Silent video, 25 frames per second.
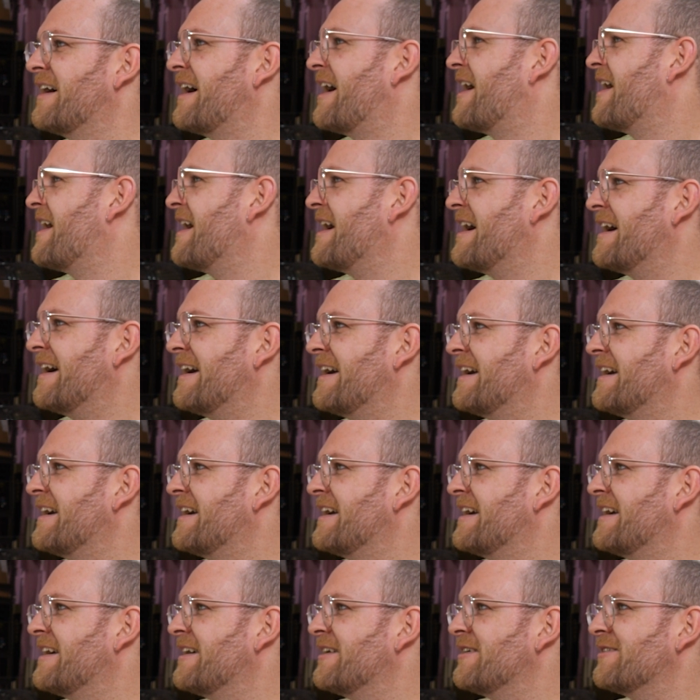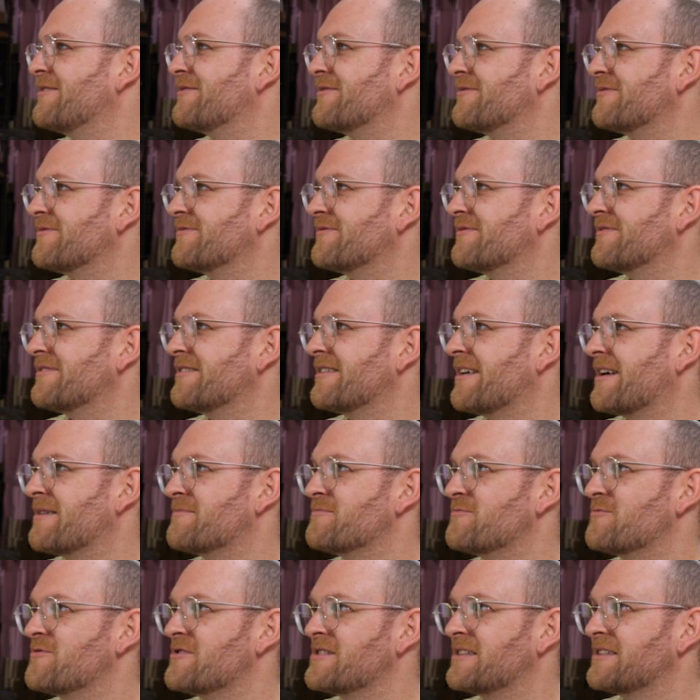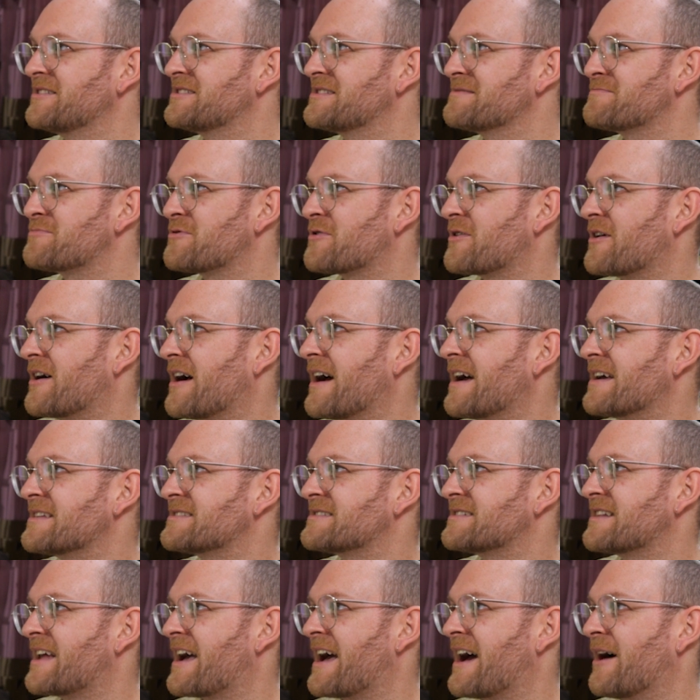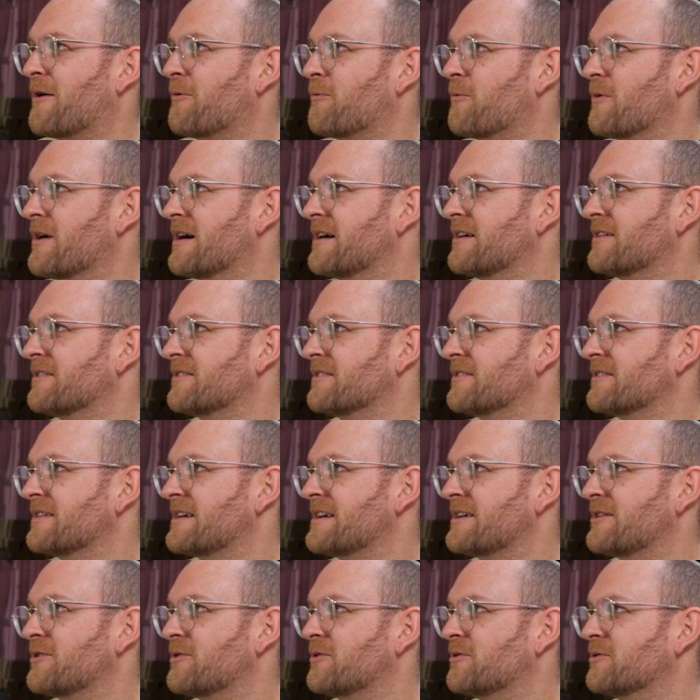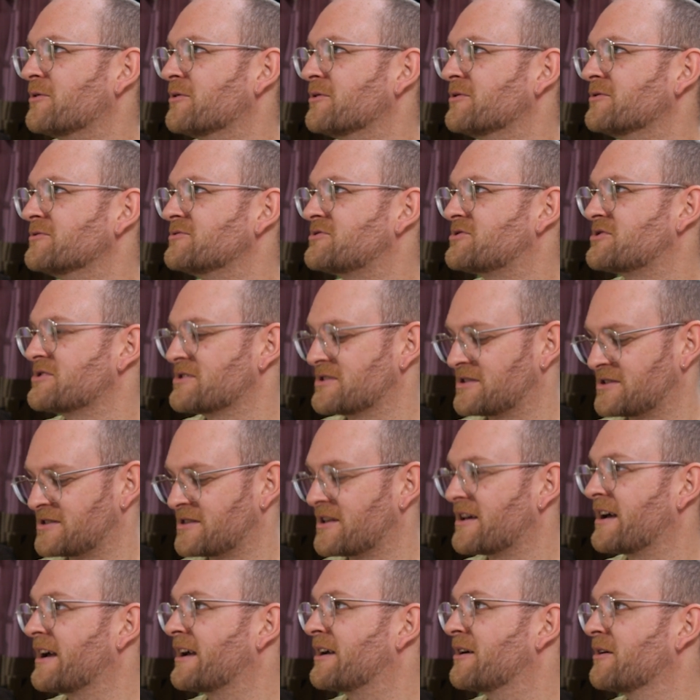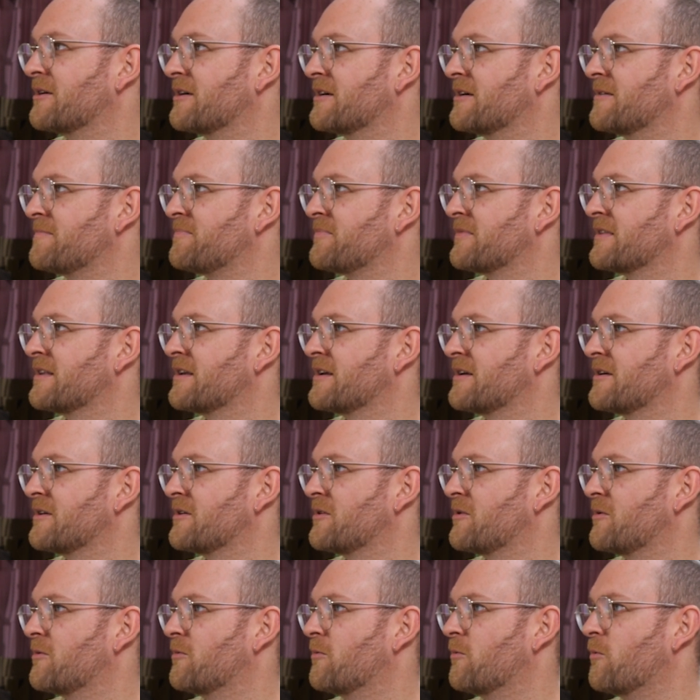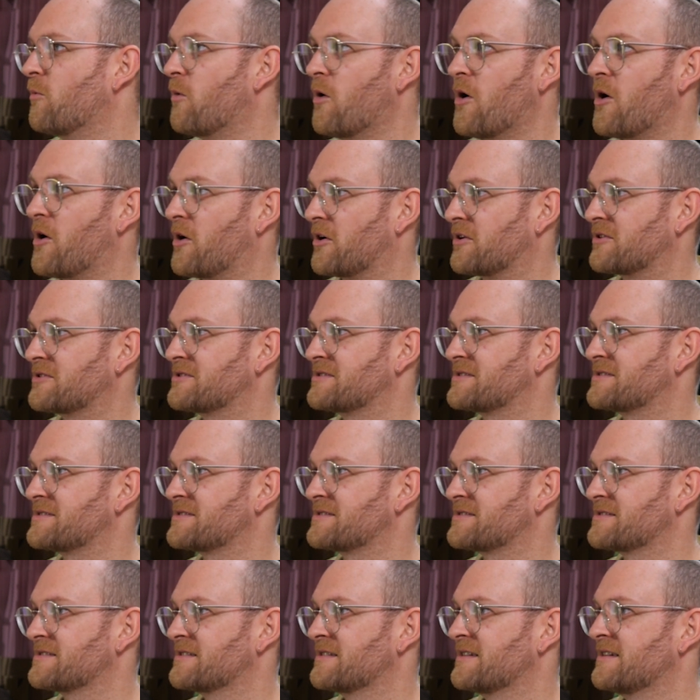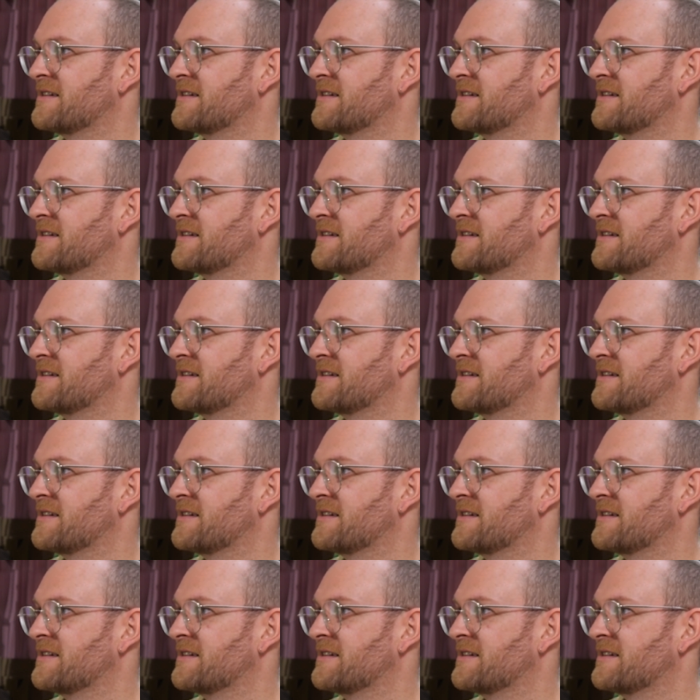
I'm really surprised at how well it all just like works.